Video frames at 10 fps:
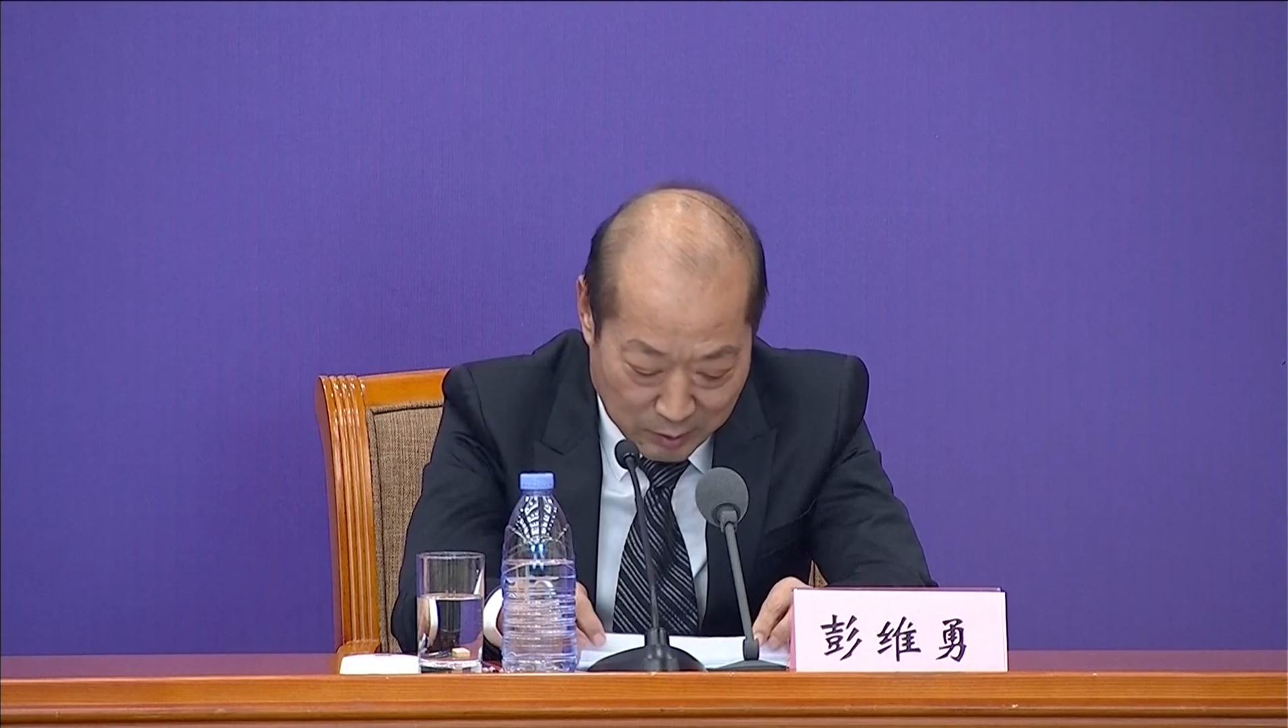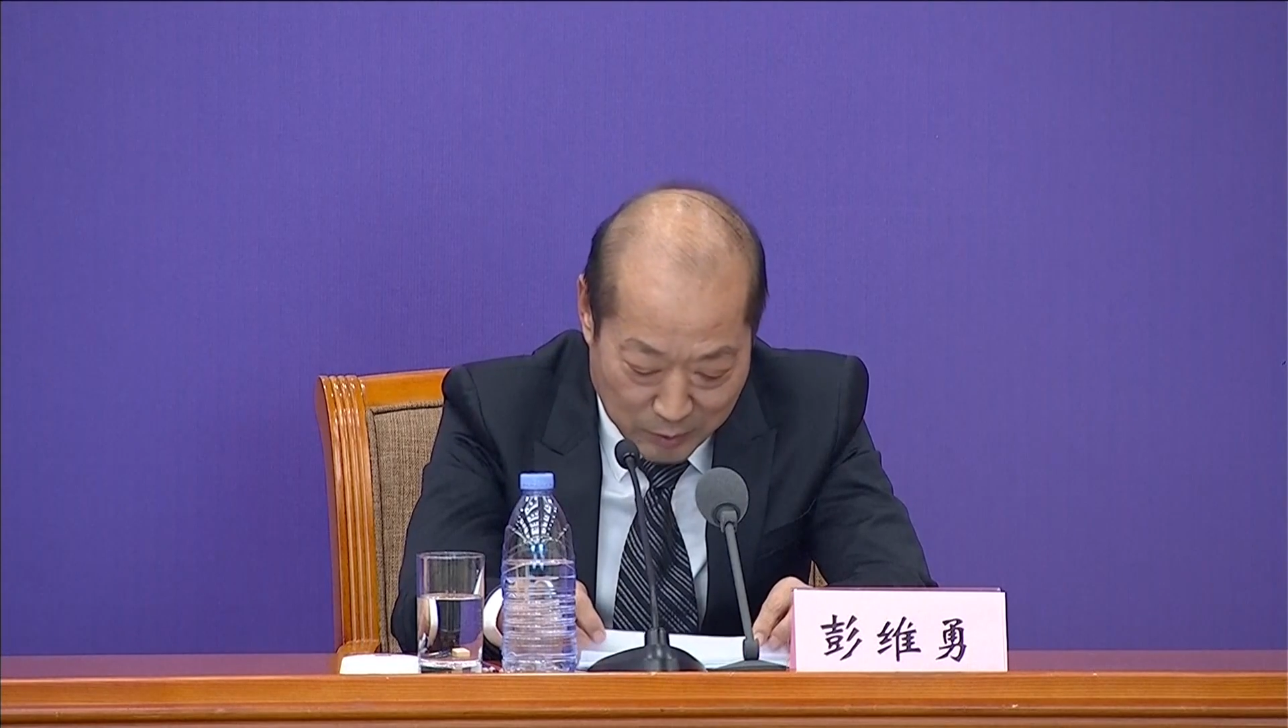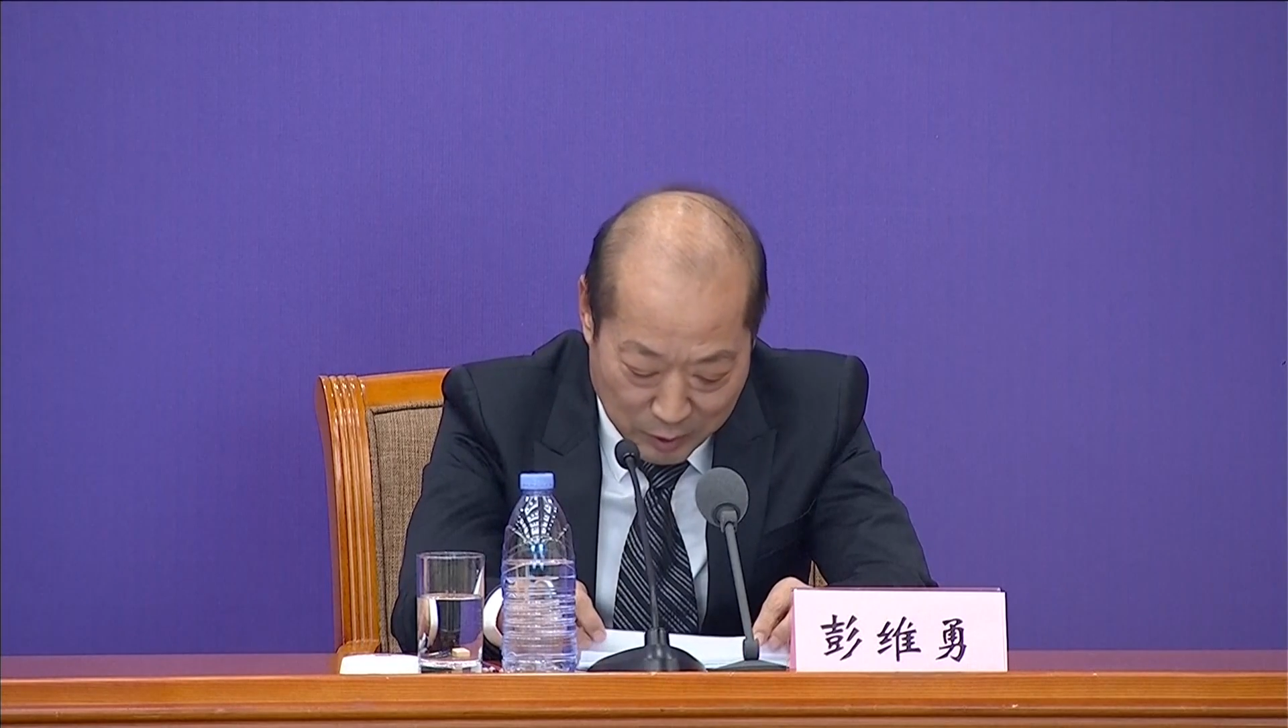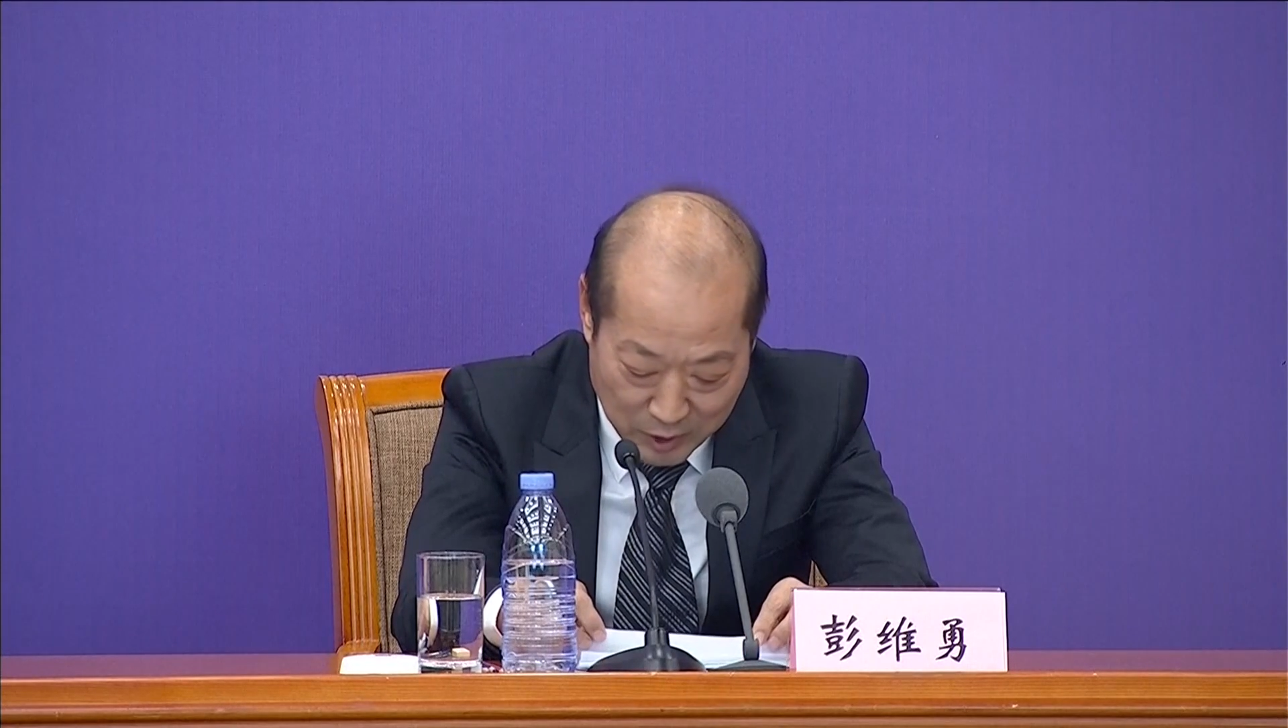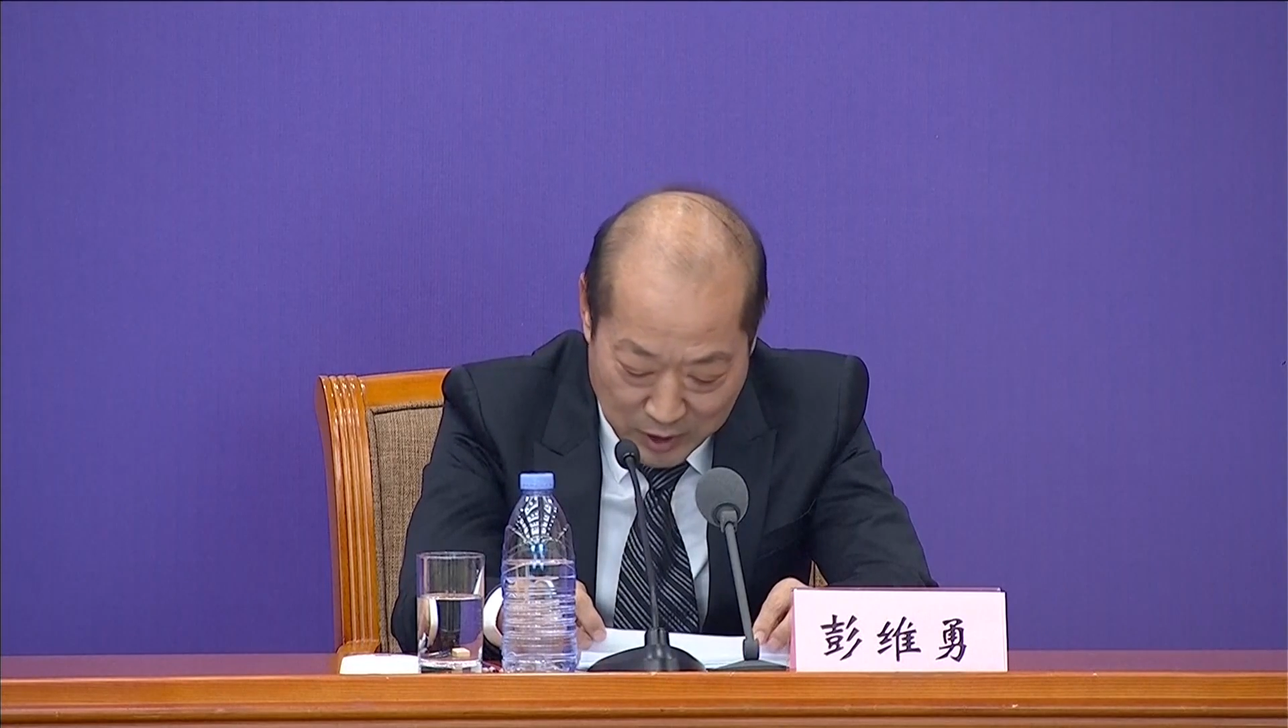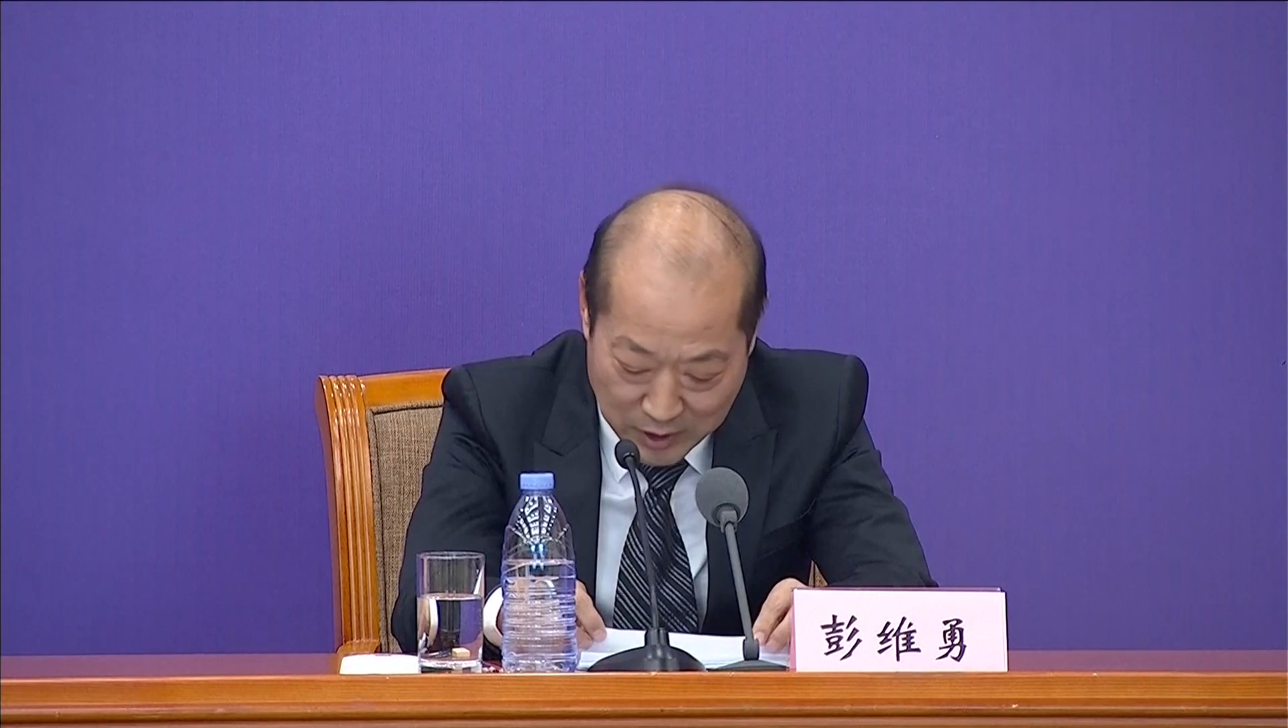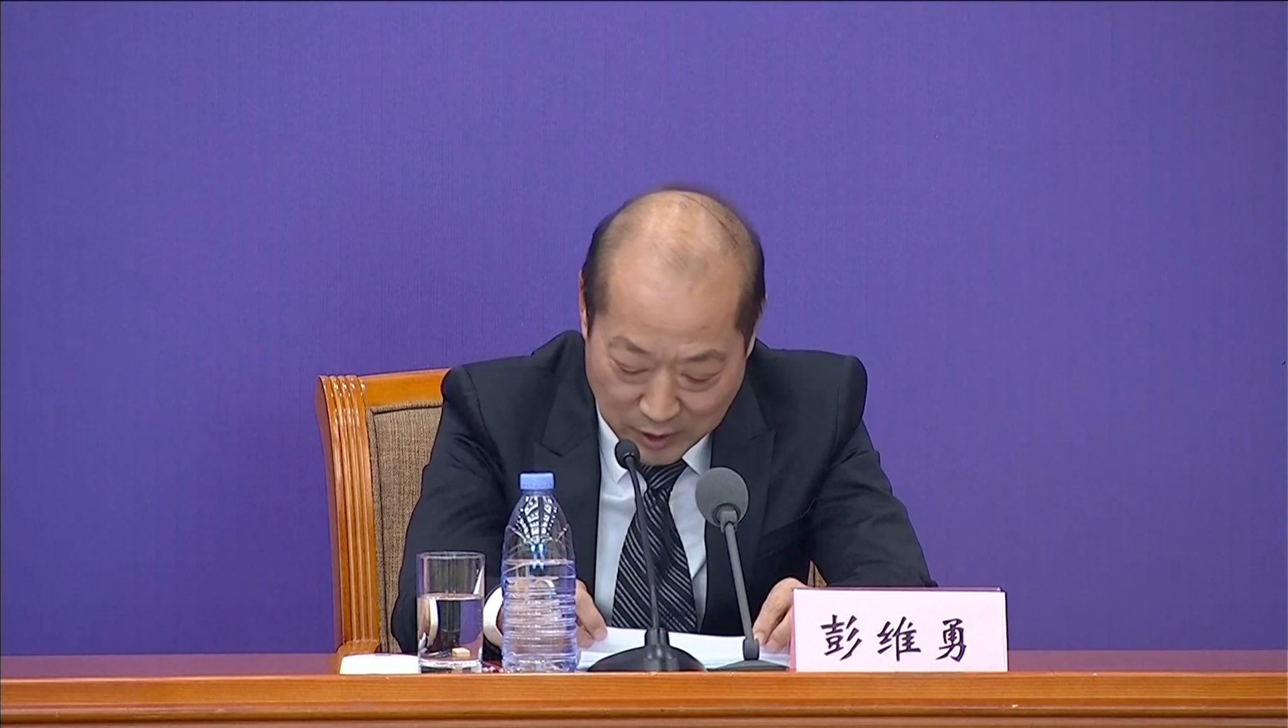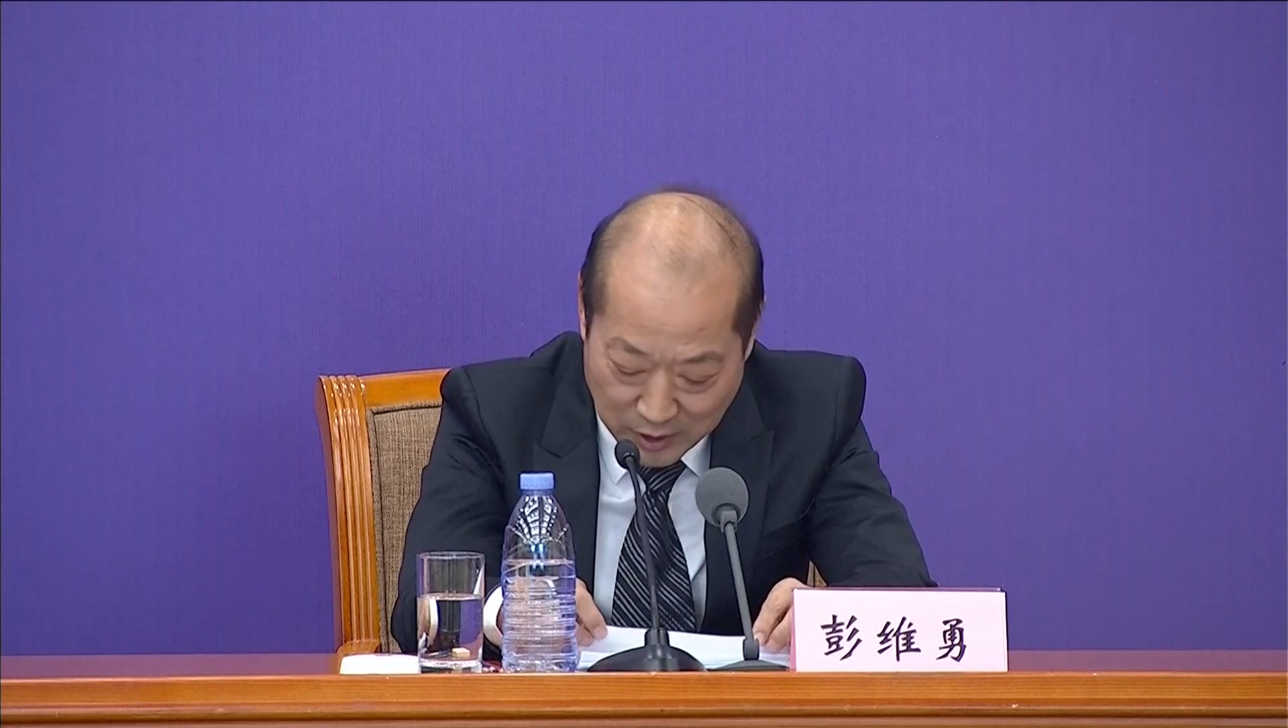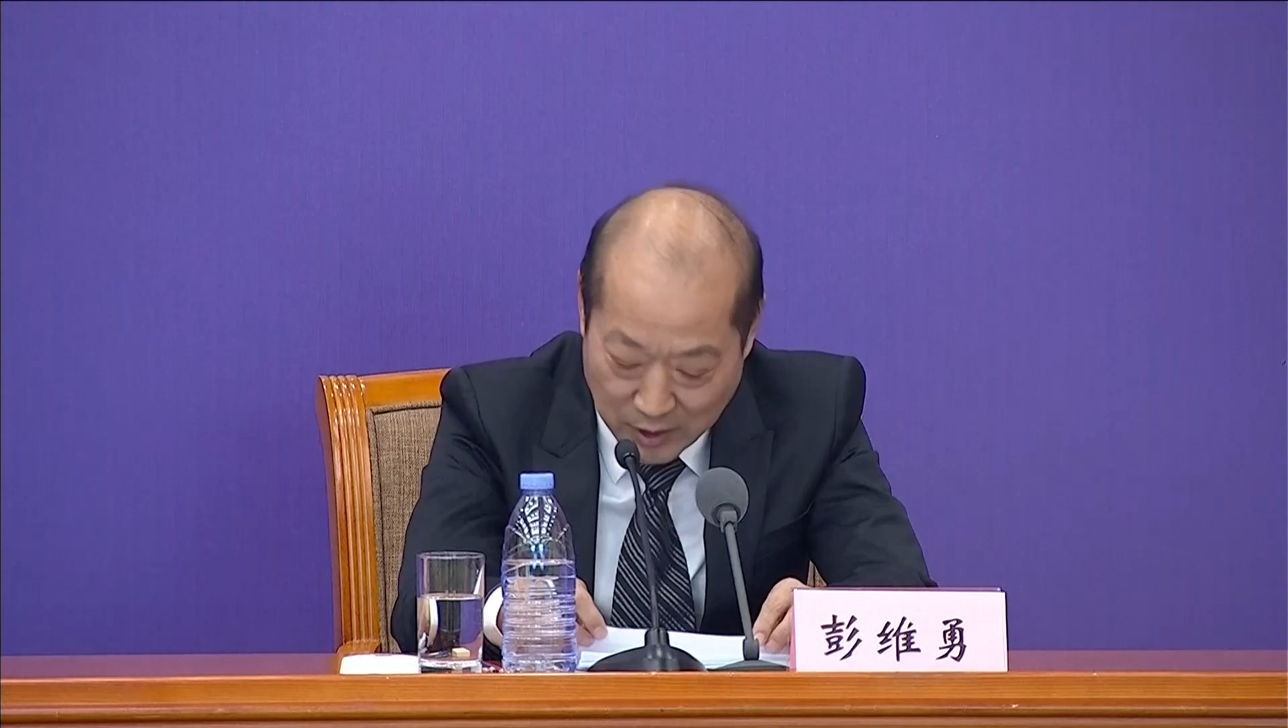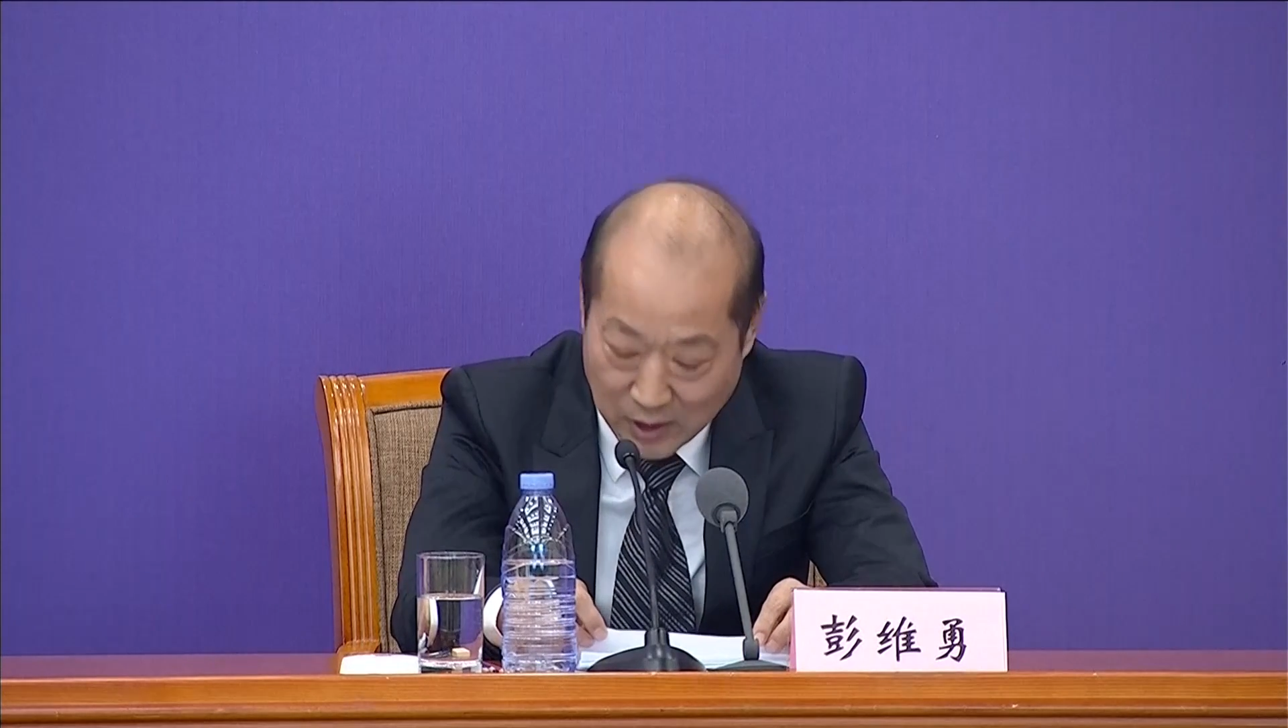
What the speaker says: impact.